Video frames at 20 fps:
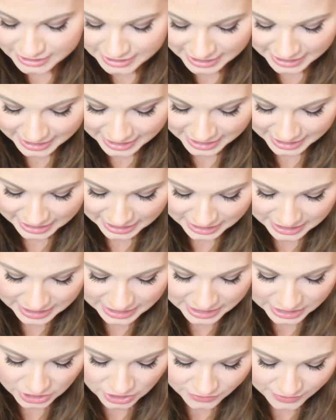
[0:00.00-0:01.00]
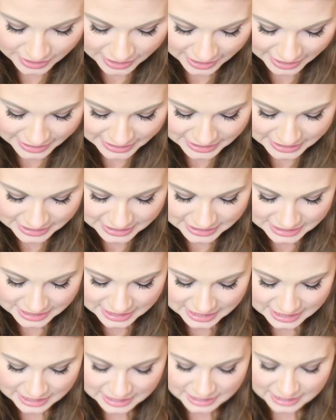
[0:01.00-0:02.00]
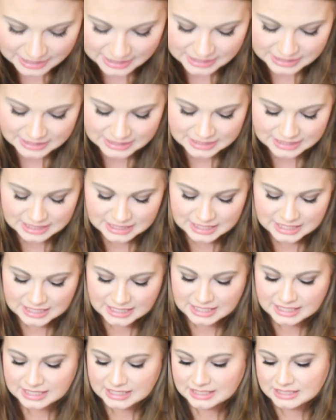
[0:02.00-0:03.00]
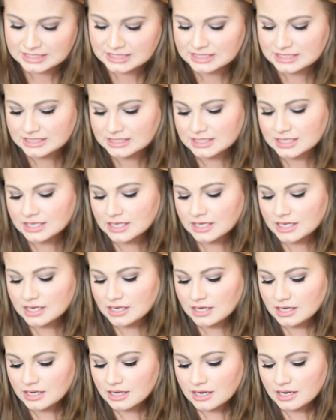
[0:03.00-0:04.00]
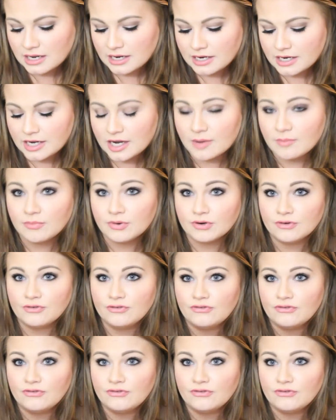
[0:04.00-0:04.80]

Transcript: thing in here that I see is this number